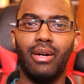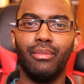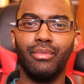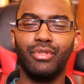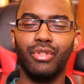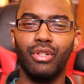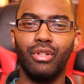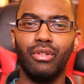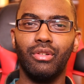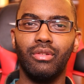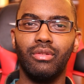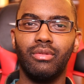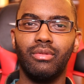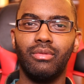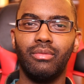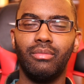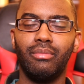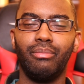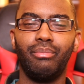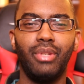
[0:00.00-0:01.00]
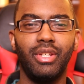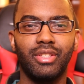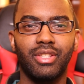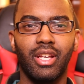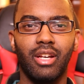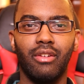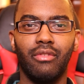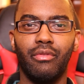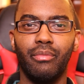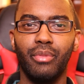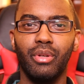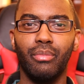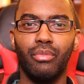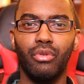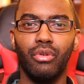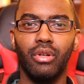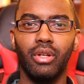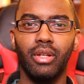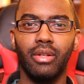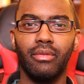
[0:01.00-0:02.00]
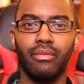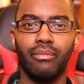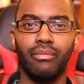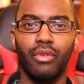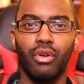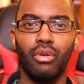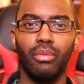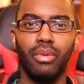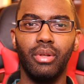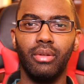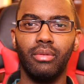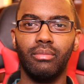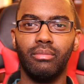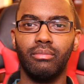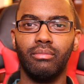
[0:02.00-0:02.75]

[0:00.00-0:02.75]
So peace out from your boy, Obi.